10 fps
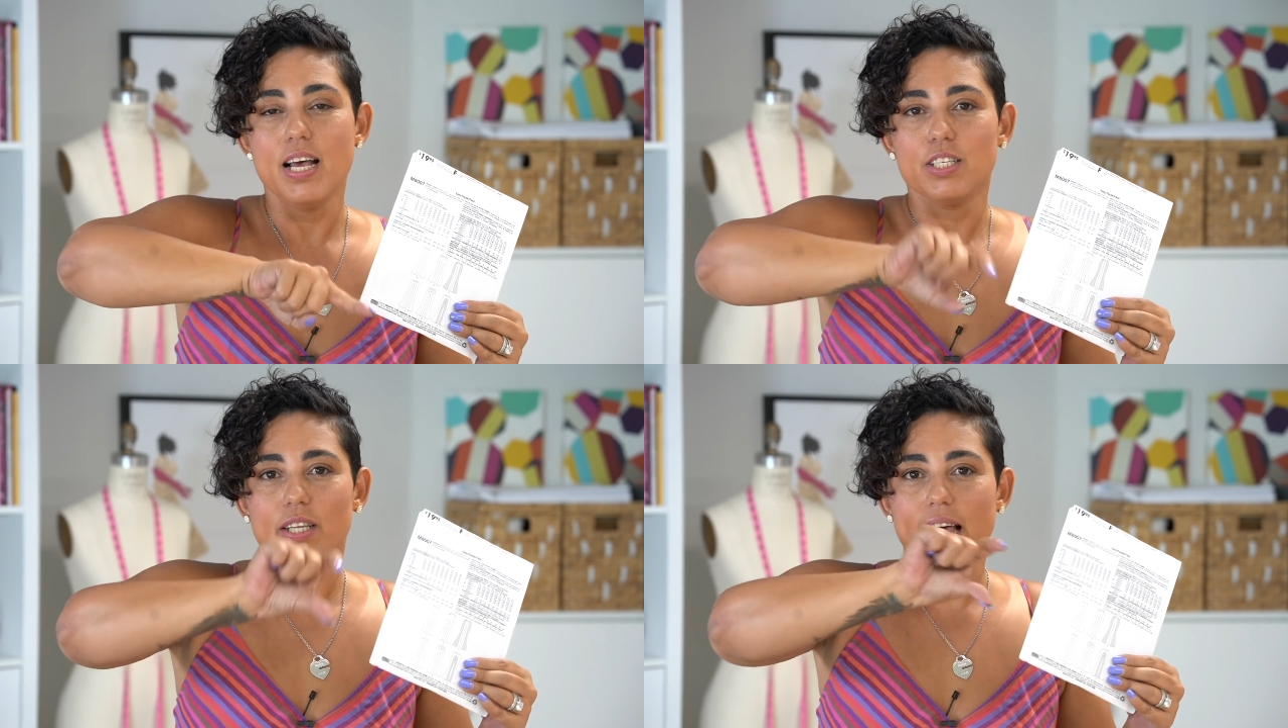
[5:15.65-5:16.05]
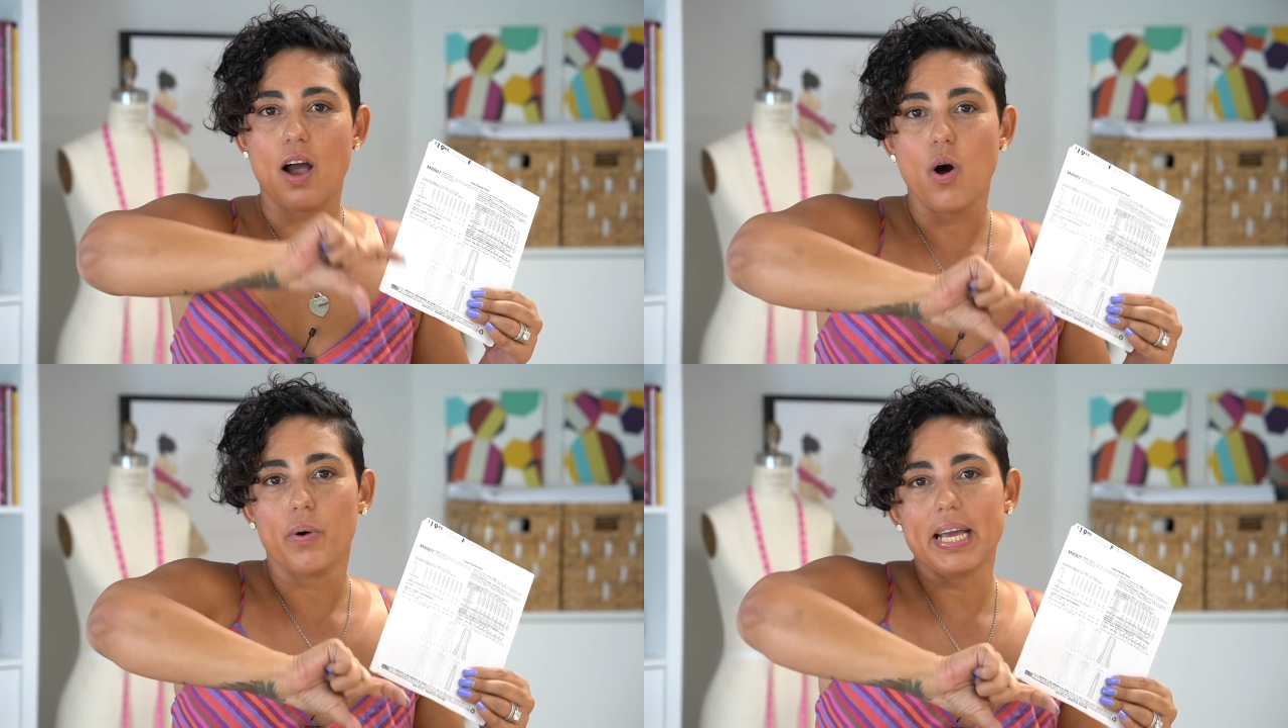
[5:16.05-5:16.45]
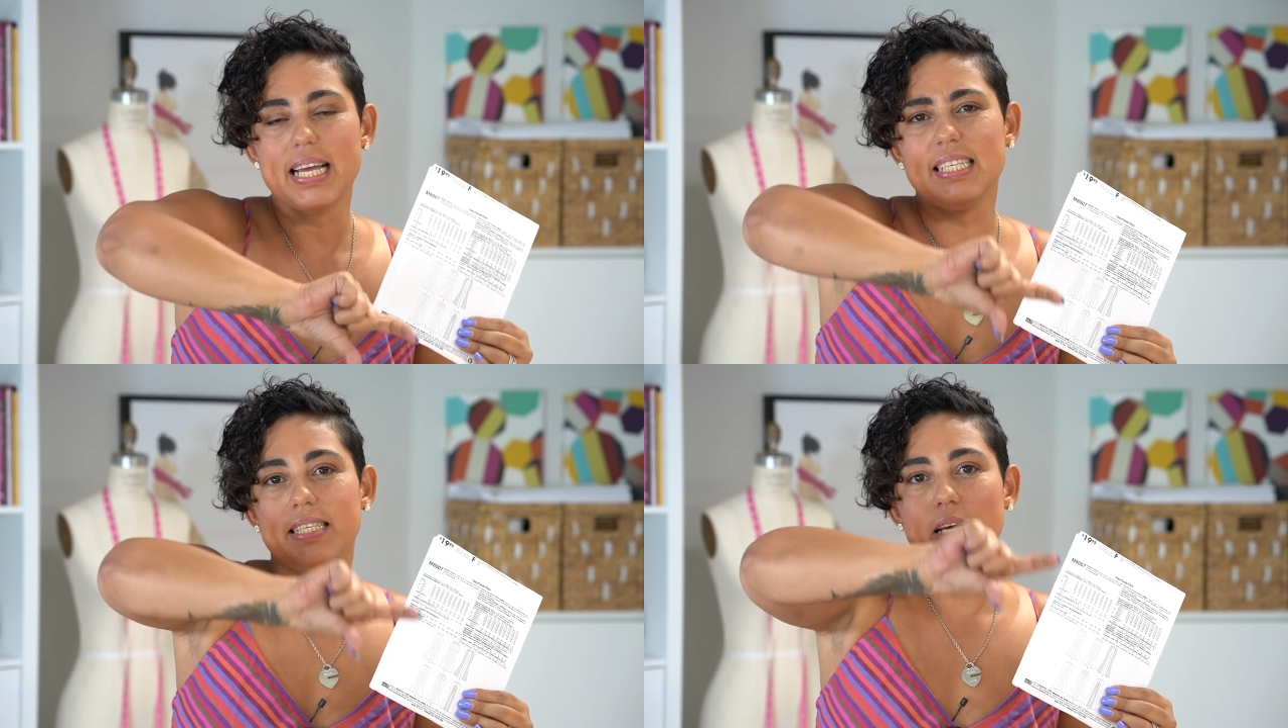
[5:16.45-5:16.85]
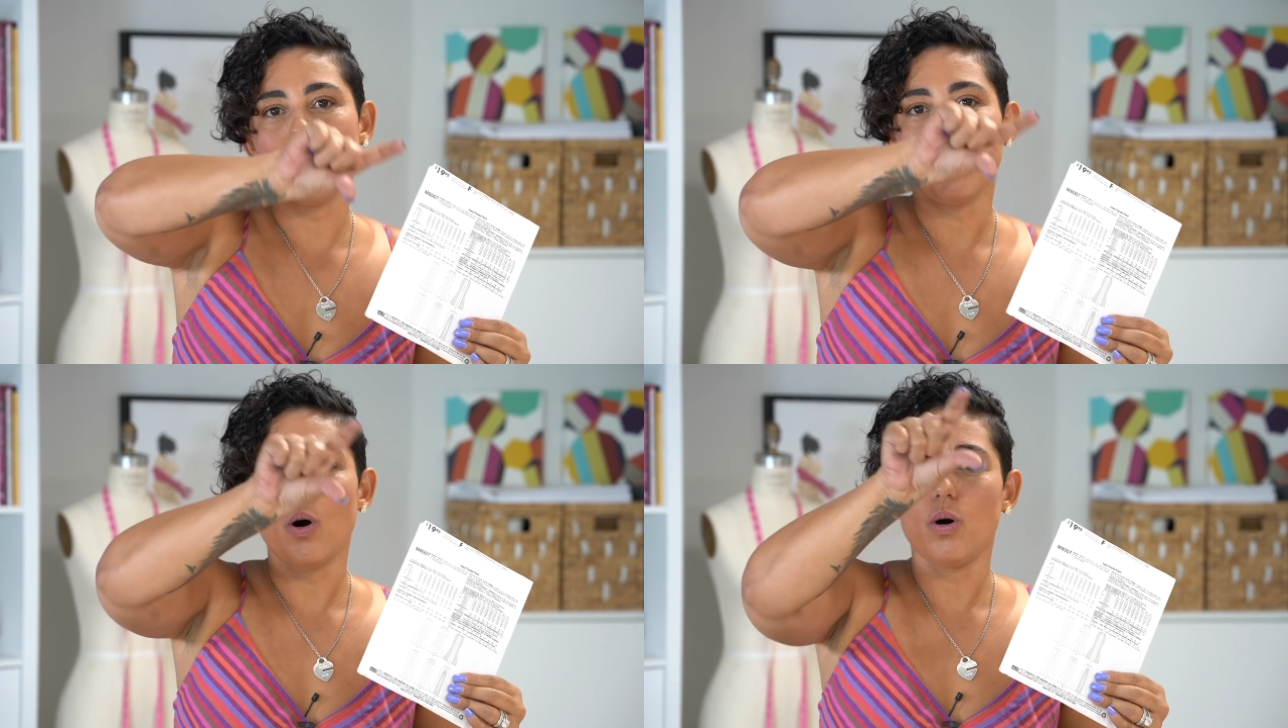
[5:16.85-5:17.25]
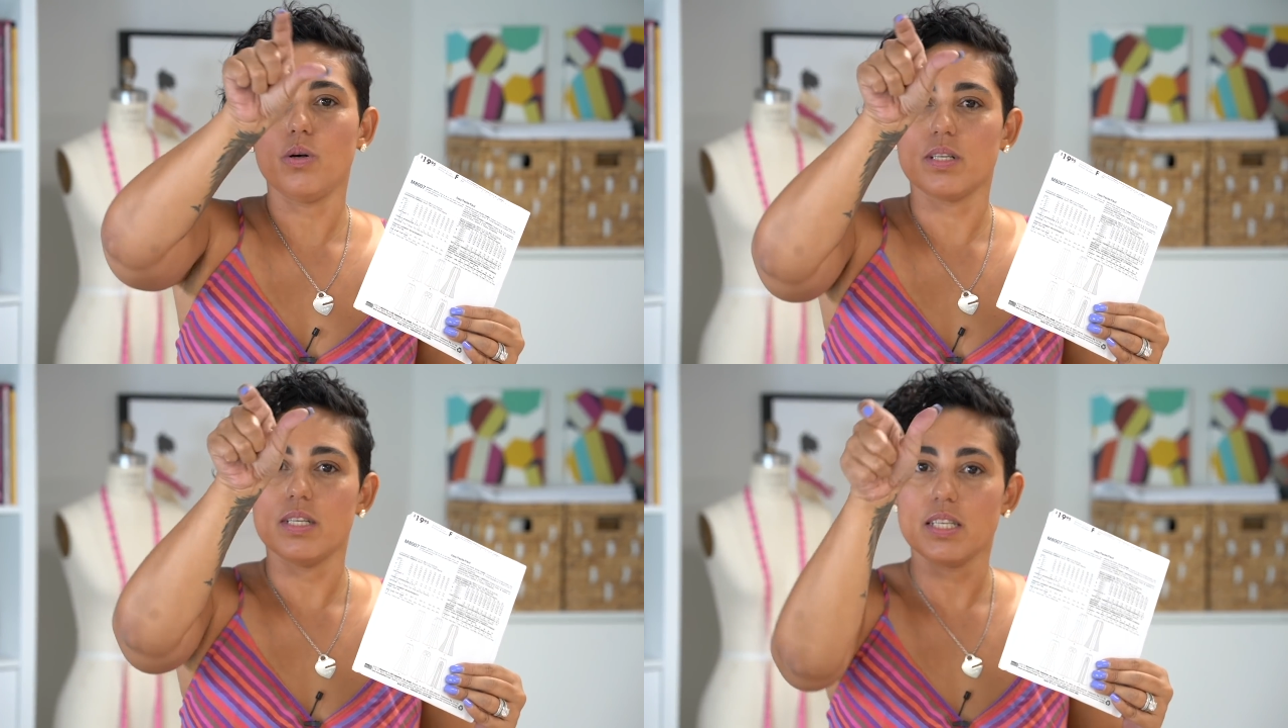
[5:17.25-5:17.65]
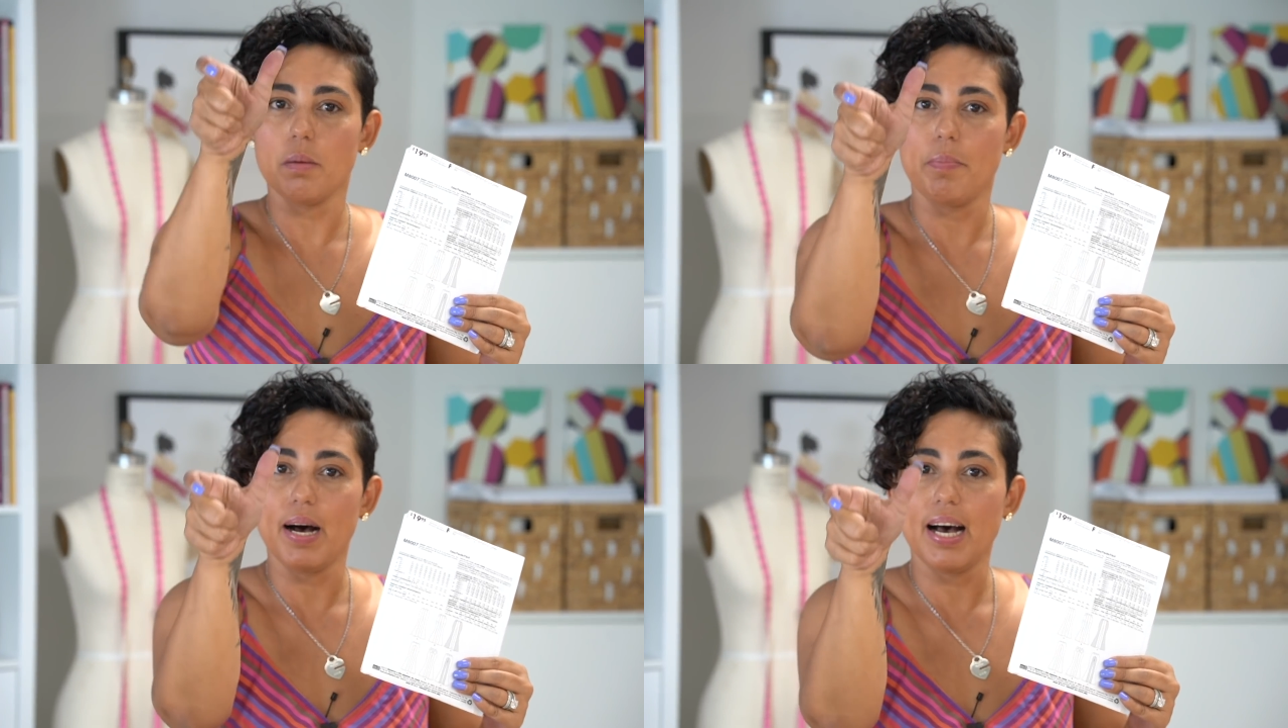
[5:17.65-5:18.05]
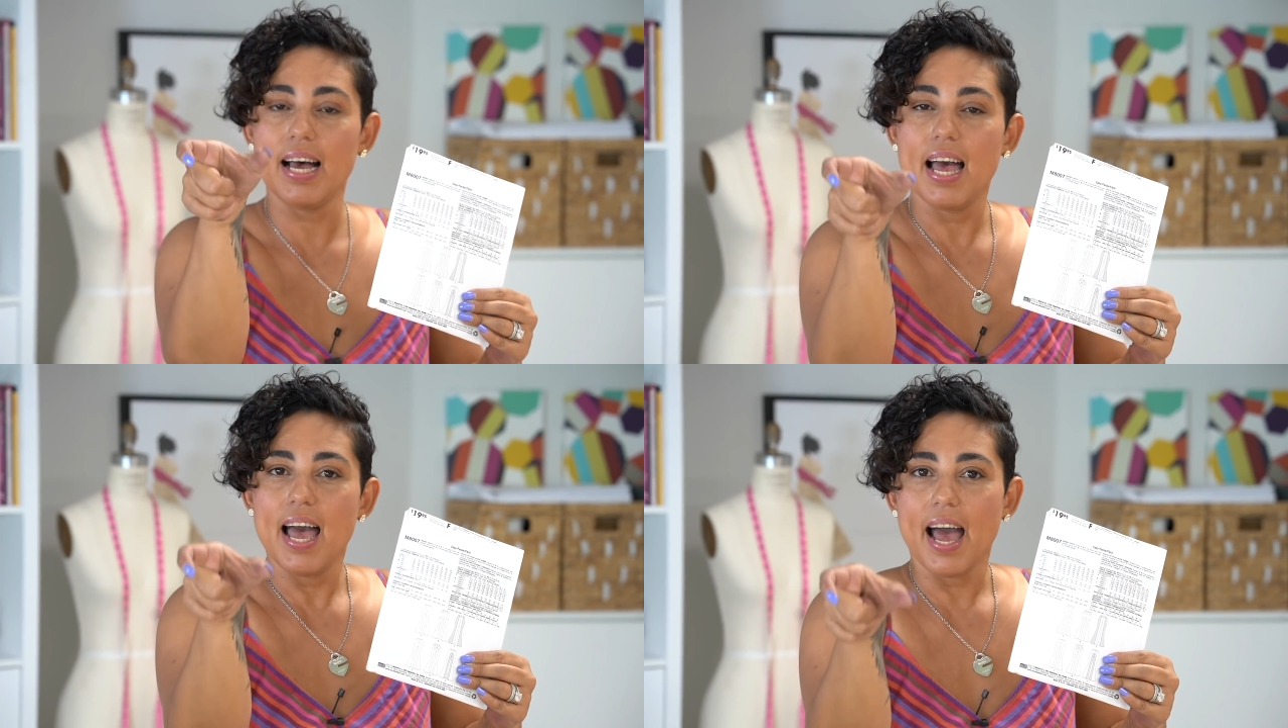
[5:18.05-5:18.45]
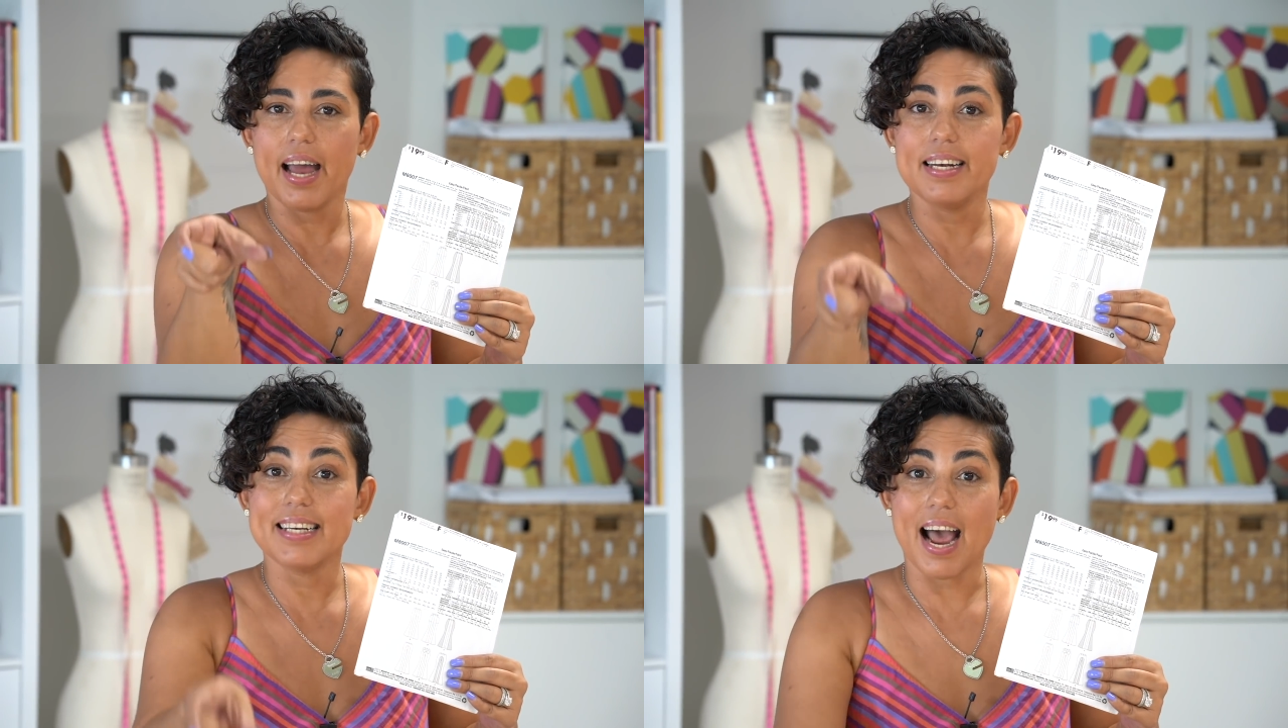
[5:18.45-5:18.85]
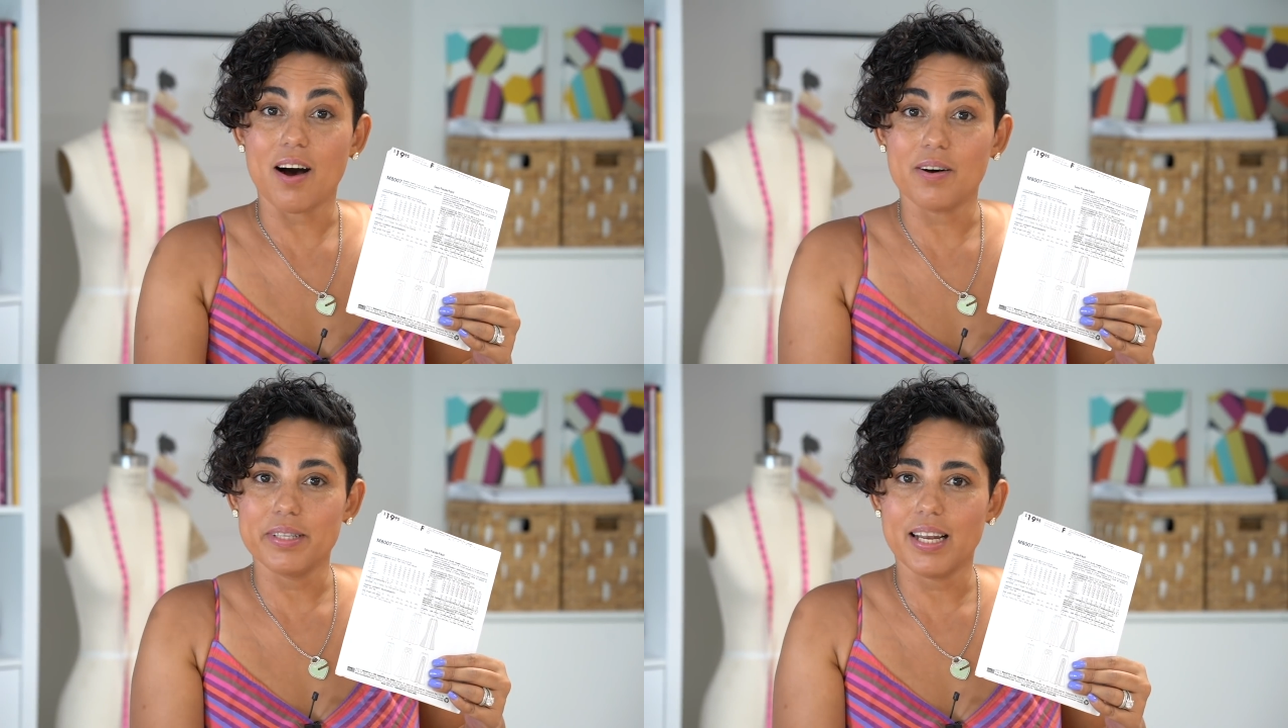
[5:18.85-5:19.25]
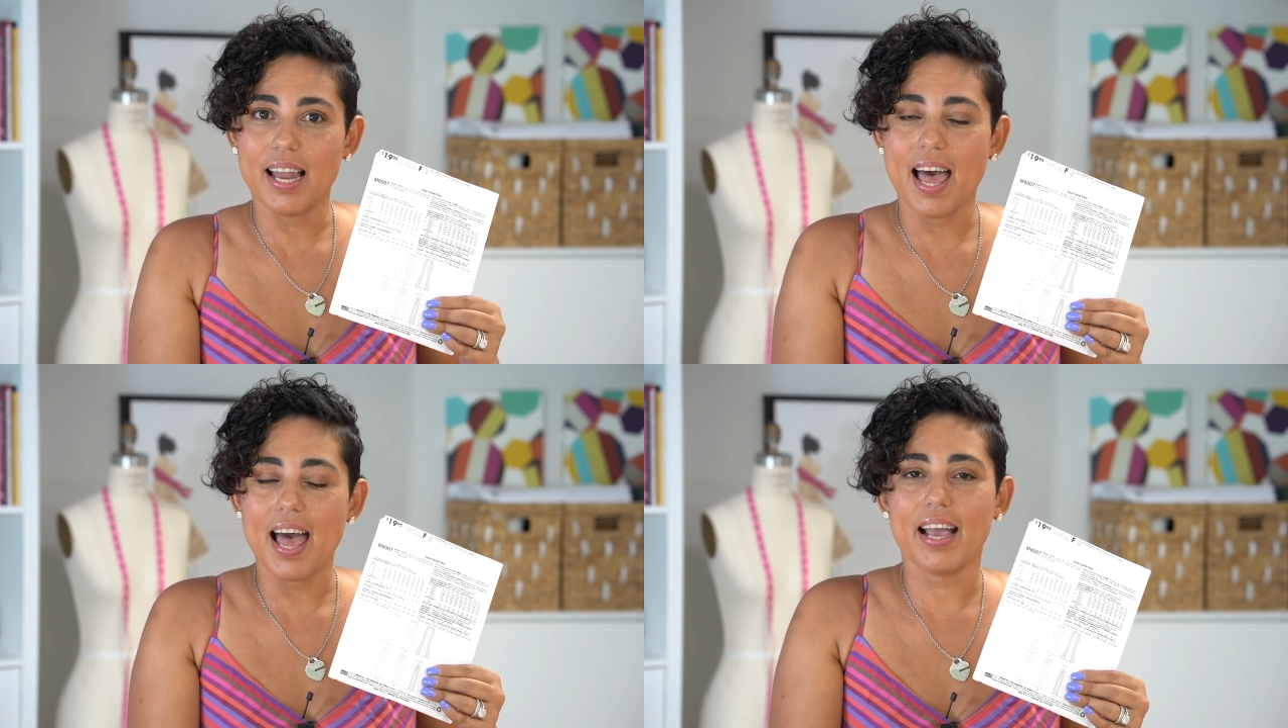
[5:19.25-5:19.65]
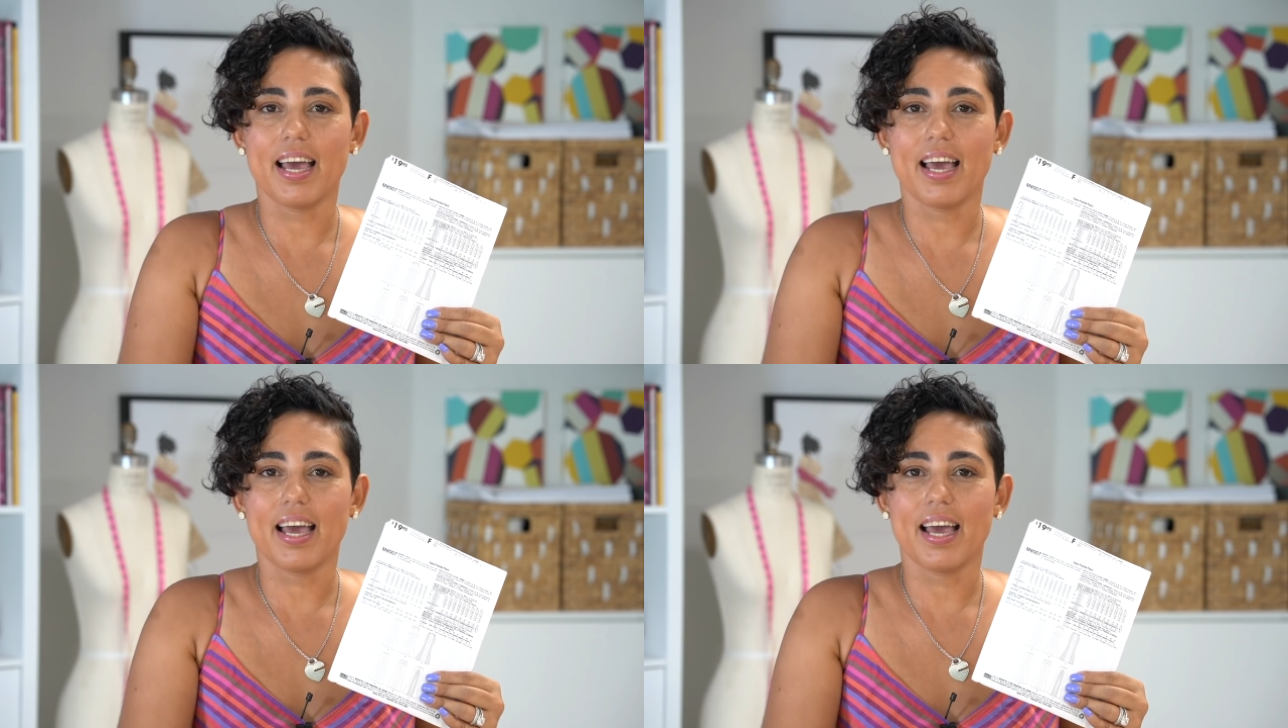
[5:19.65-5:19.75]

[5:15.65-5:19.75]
So that whole inseam goes into the butt and down the leg,